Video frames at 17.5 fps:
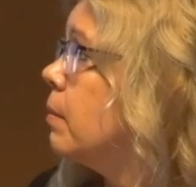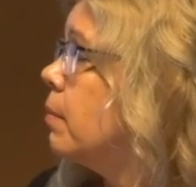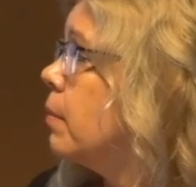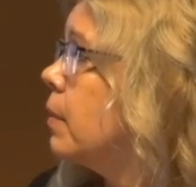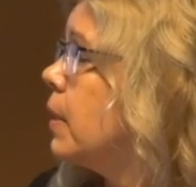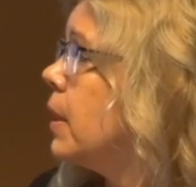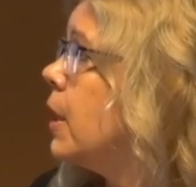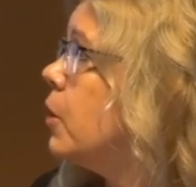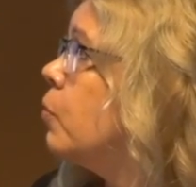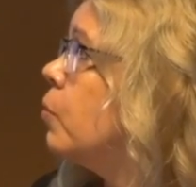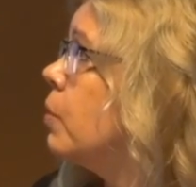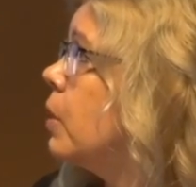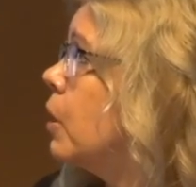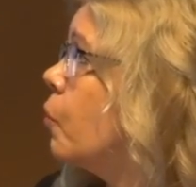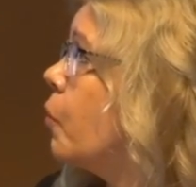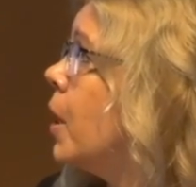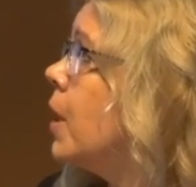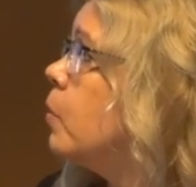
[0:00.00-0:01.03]
get to
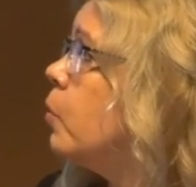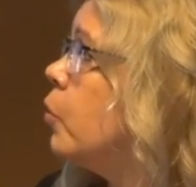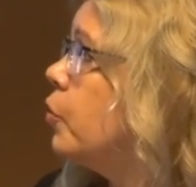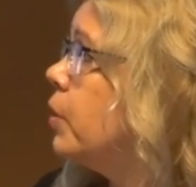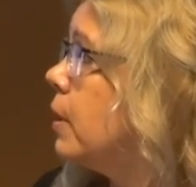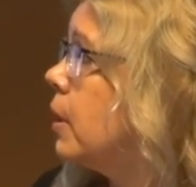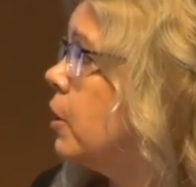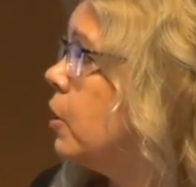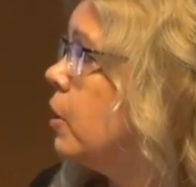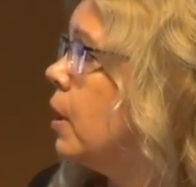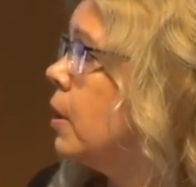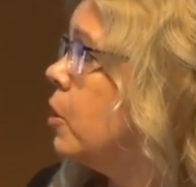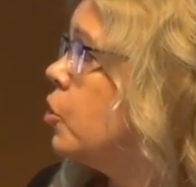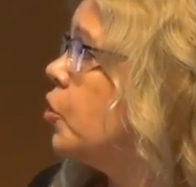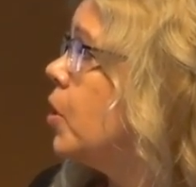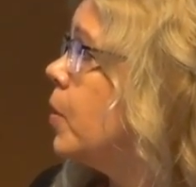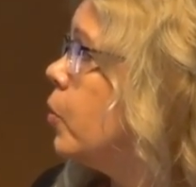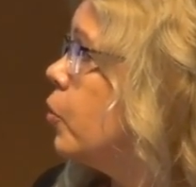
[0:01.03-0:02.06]
acquire
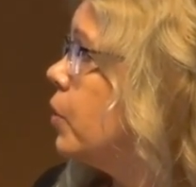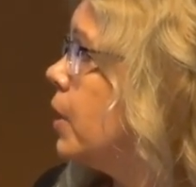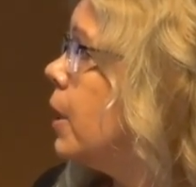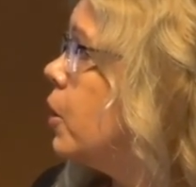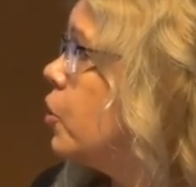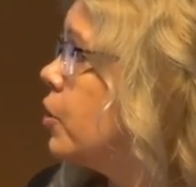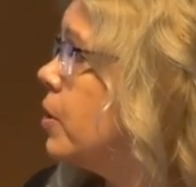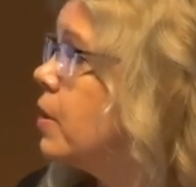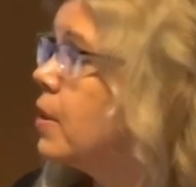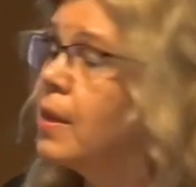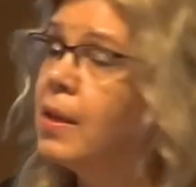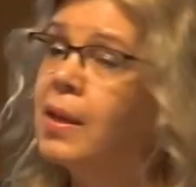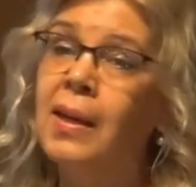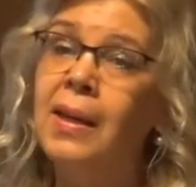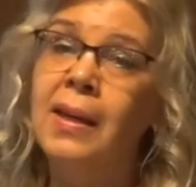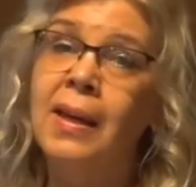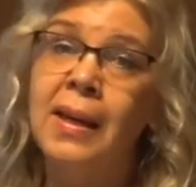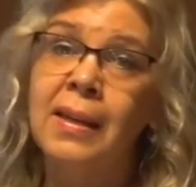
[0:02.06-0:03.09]
additional mutations.
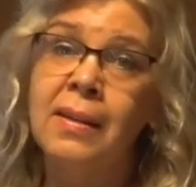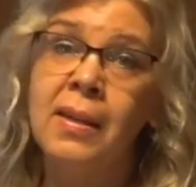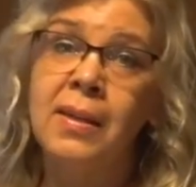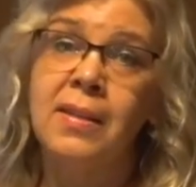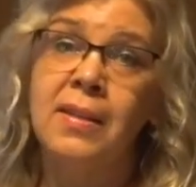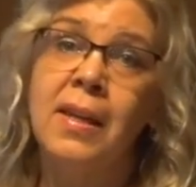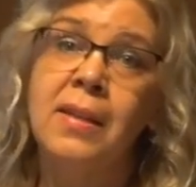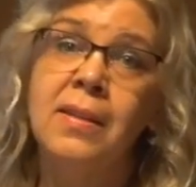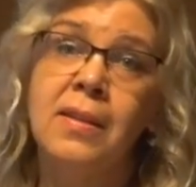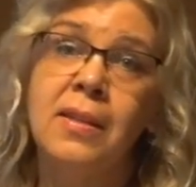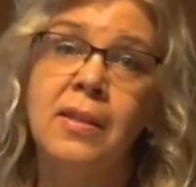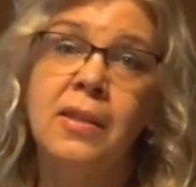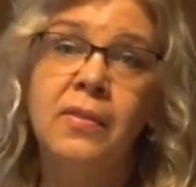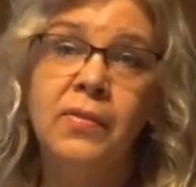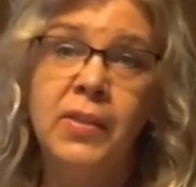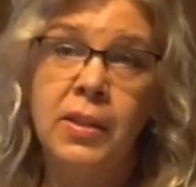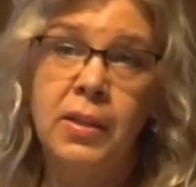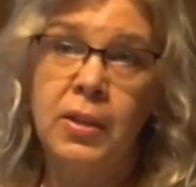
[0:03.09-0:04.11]
And this
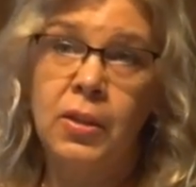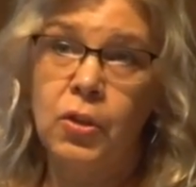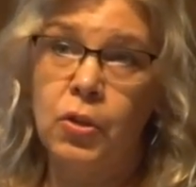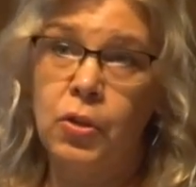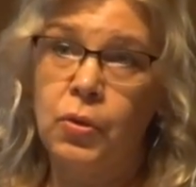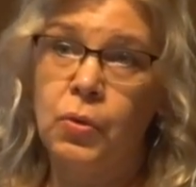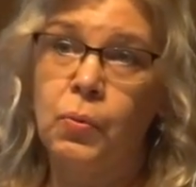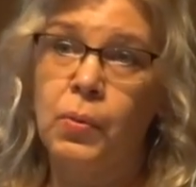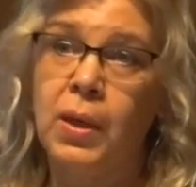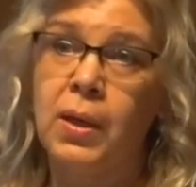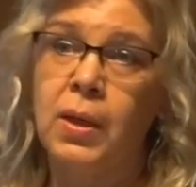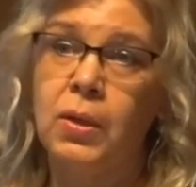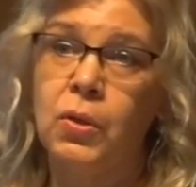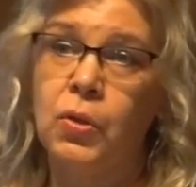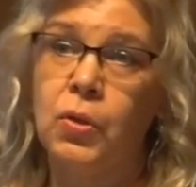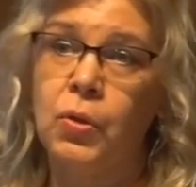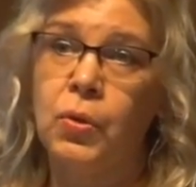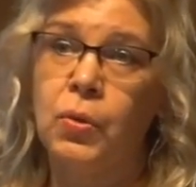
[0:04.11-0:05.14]
sensitivity to
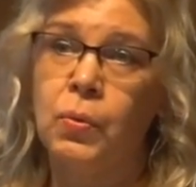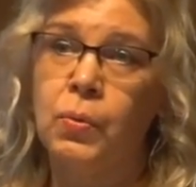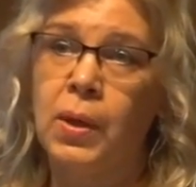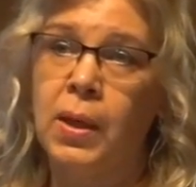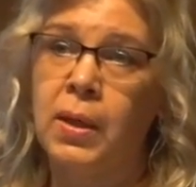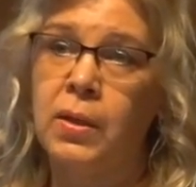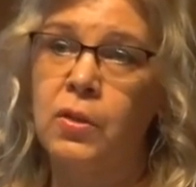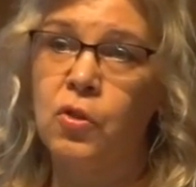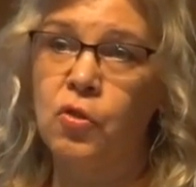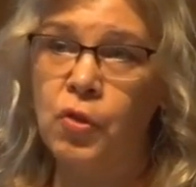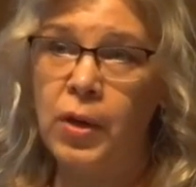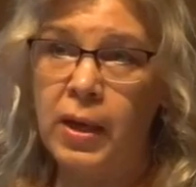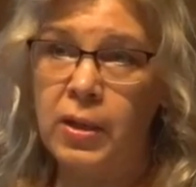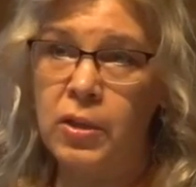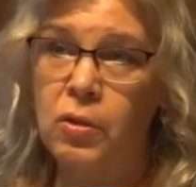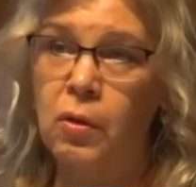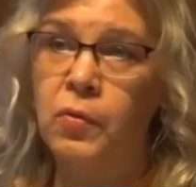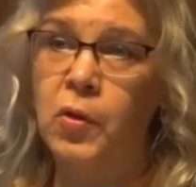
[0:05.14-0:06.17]

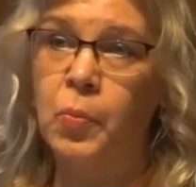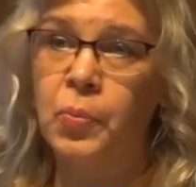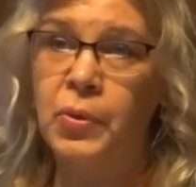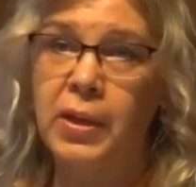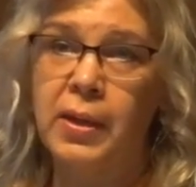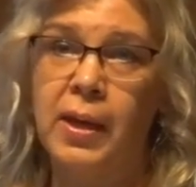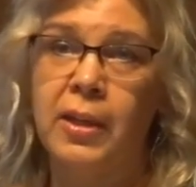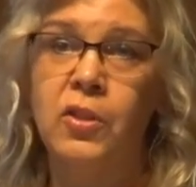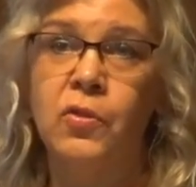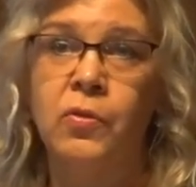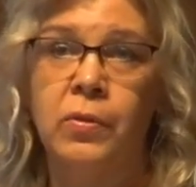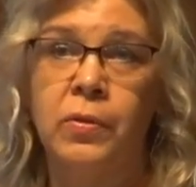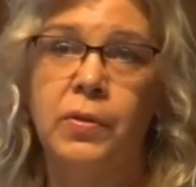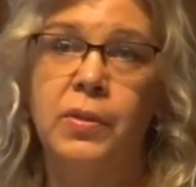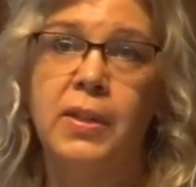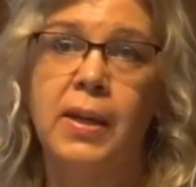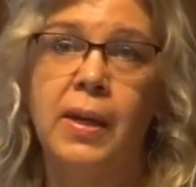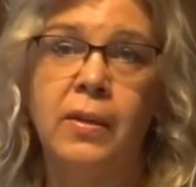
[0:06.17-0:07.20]
stress of the
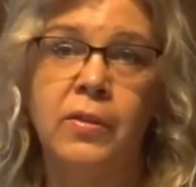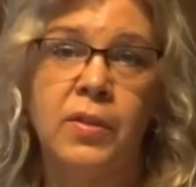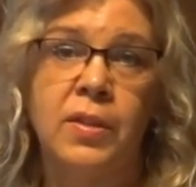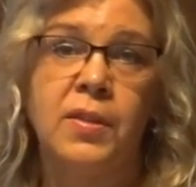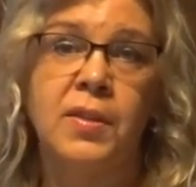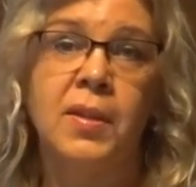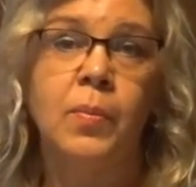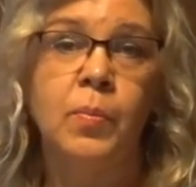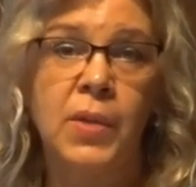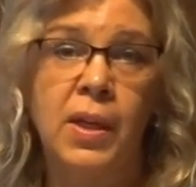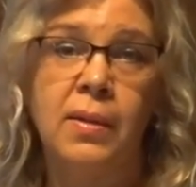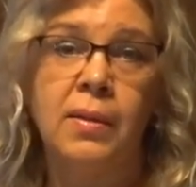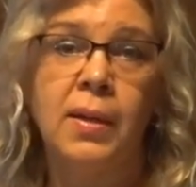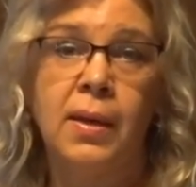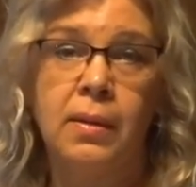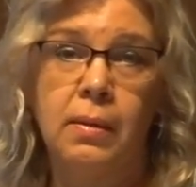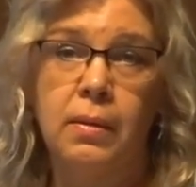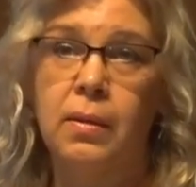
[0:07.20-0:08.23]
precancerous cells is something
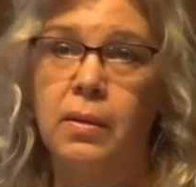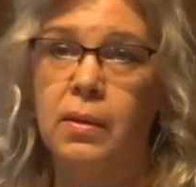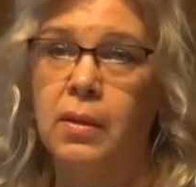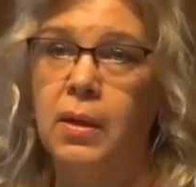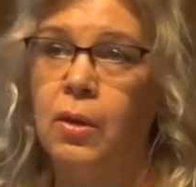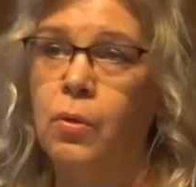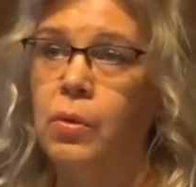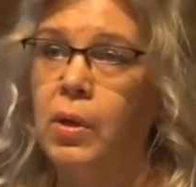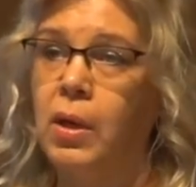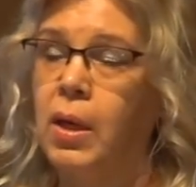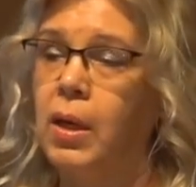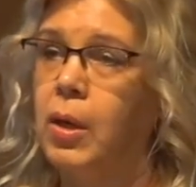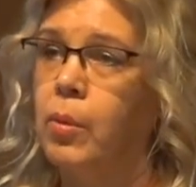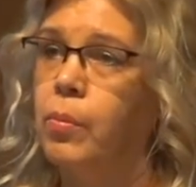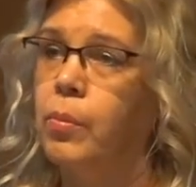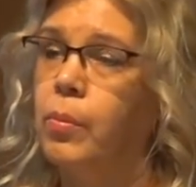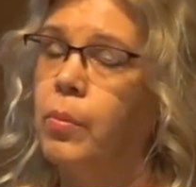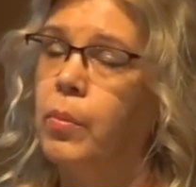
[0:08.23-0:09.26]
that
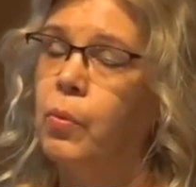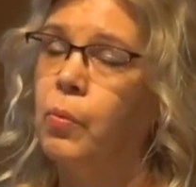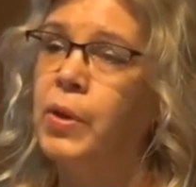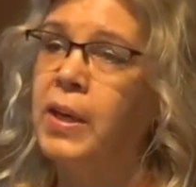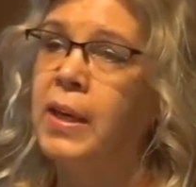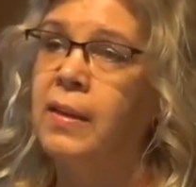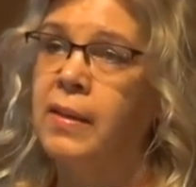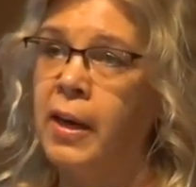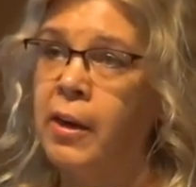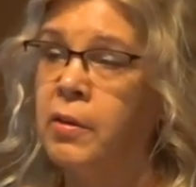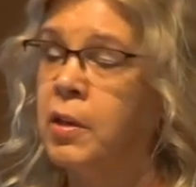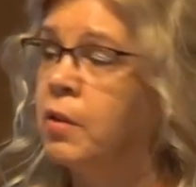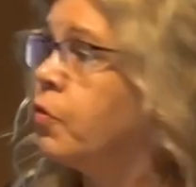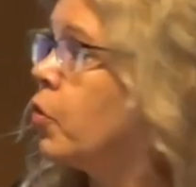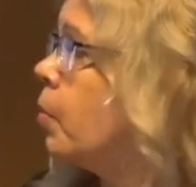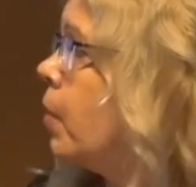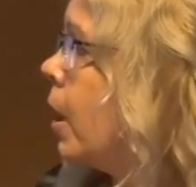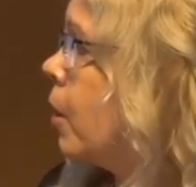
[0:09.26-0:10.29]
now we inherited
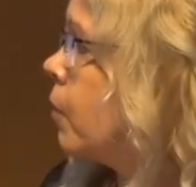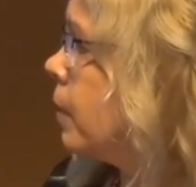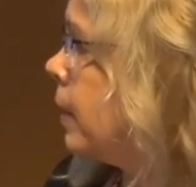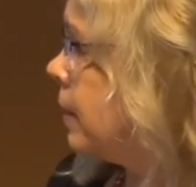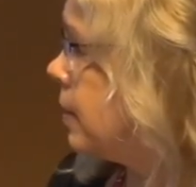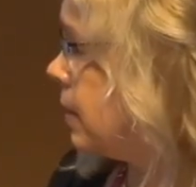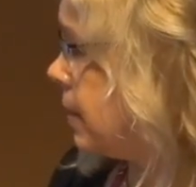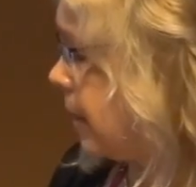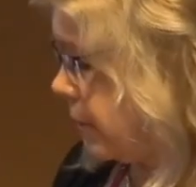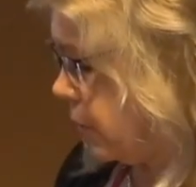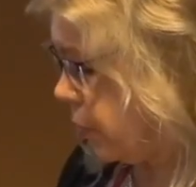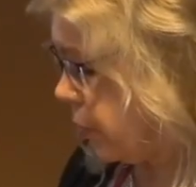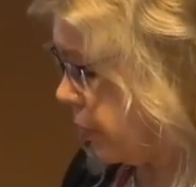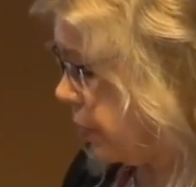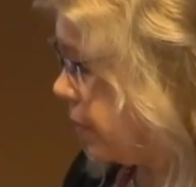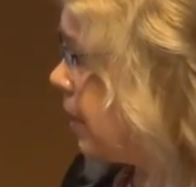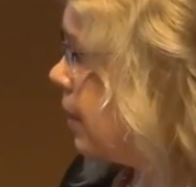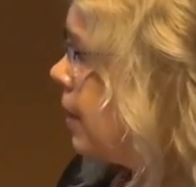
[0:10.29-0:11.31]
from our
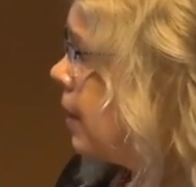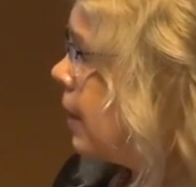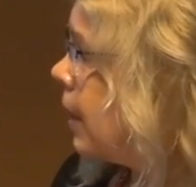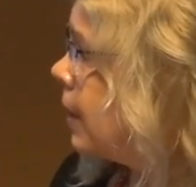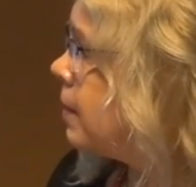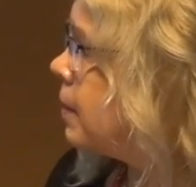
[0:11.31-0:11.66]
ancestors. And